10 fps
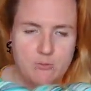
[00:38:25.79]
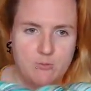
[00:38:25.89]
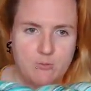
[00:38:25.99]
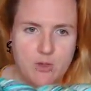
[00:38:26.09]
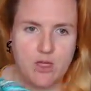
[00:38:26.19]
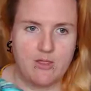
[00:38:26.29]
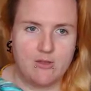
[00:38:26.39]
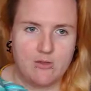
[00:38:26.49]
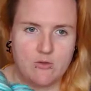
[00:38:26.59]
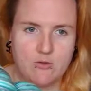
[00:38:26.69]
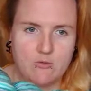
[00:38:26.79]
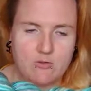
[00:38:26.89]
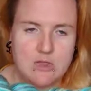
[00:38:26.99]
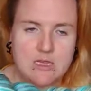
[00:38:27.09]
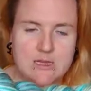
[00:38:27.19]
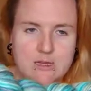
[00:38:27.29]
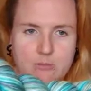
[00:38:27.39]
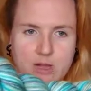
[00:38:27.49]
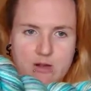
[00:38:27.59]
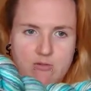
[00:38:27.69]
and this is Leading Men
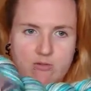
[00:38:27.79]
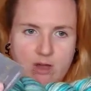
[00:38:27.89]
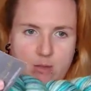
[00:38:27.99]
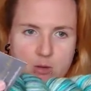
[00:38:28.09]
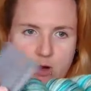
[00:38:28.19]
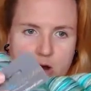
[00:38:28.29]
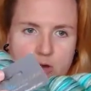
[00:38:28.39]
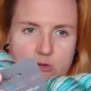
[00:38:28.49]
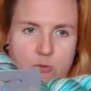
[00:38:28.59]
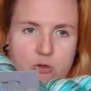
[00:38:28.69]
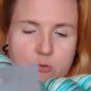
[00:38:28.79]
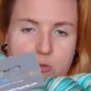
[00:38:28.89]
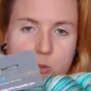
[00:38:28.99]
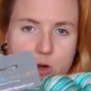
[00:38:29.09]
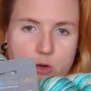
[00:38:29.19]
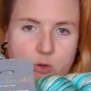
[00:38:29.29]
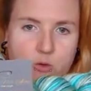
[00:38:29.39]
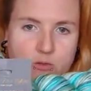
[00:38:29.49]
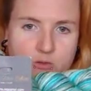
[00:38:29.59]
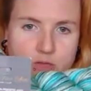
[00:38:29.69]
Fibre Arts, which was one of
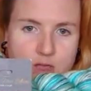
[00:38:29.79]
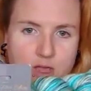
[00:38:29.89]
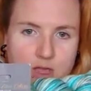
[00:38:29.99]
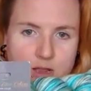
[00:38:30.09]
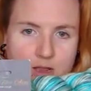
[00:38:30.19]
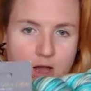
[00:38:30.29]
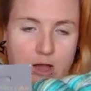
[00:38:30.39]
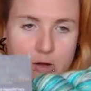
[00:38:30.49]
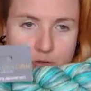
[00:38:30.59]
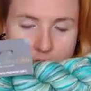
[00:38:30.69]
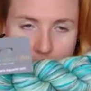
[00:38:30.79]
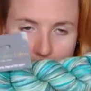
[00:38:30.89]
the dyers I